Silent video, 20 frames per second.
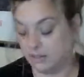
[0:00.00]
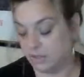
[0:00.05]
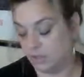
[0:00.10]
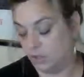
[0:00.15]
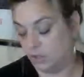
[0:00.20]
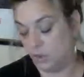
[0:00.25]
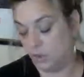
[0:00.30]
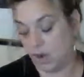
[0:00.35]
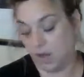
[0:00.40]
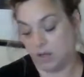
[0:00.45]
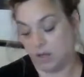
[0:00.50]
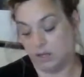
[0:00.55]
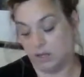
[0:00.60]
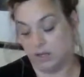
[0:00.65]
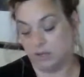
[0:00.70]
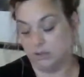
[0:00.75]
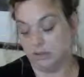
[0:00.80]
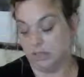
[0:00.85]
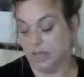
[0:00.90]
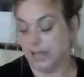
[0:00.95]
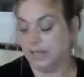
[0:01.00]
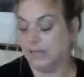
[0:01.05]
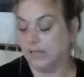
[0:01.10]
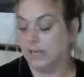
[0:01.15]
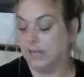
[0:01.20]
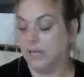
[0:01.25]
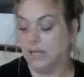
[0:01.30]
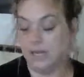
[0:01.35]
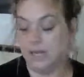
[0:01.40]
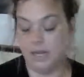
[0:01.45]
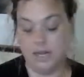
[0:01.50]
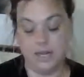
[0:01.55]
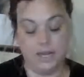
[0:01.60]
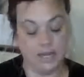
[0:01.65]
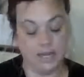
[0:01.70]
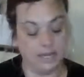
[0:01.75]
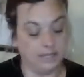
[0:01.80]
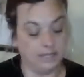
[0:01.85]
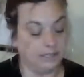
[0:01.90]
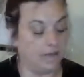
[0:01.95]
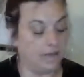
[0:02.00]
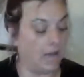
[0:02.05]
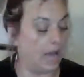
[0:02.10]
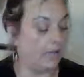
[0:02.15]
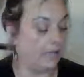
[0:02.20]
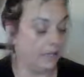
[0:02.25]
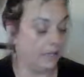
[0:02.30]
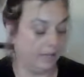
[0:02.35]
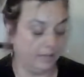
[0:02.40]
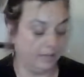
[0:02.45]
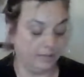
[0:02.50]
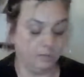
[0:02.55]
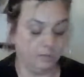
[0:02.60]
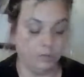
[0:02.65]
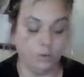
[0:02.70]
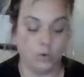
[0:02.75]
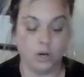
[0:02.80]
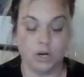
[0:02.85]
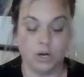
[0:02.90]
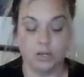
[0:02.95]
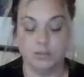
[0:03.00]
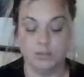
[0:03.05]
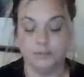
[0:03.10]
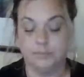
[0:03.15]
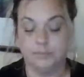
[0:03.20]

you all are like, not anymore.